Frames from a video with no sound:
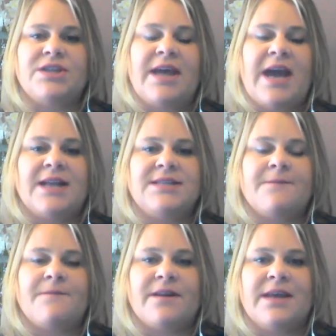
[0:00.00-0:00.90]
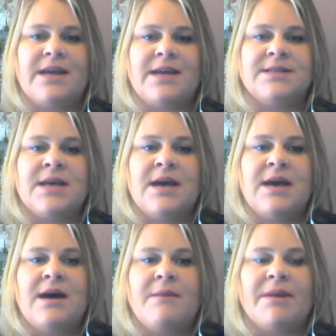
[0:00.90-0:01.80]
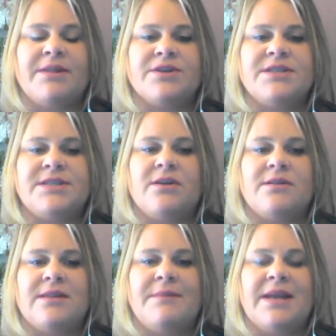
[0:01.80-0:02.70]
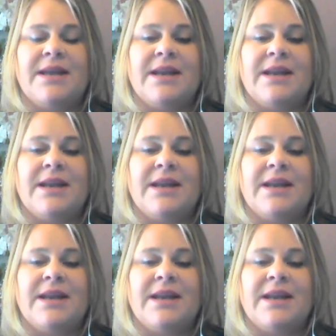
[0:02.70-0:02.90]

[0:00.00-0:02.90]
And they had different things, but they're still limited.